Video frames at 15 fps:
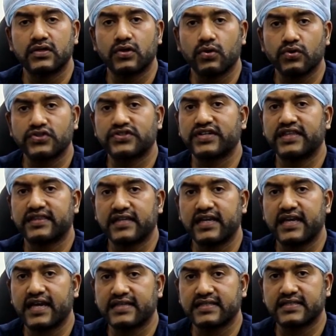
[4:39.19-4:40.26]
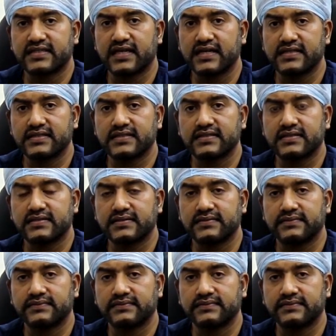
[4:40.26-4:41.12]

core strengthening exercises.